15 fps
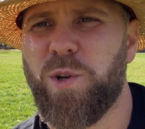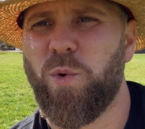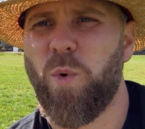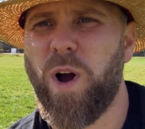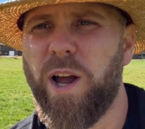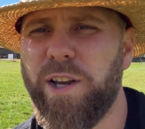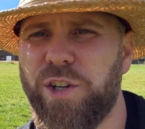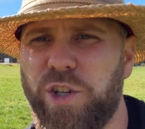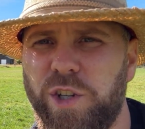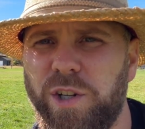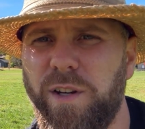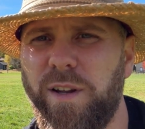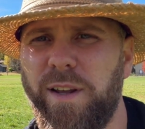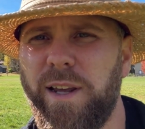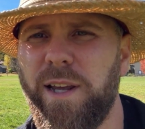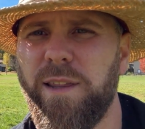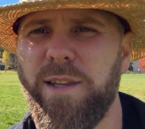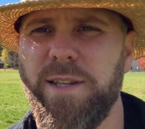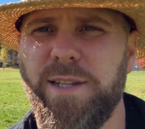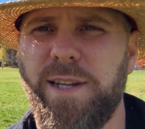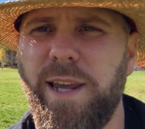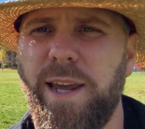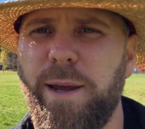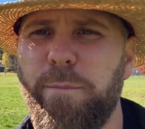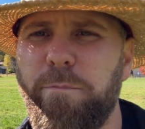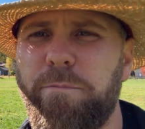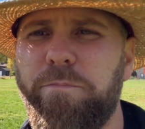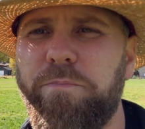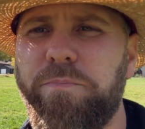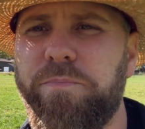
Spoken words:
to watch in this game.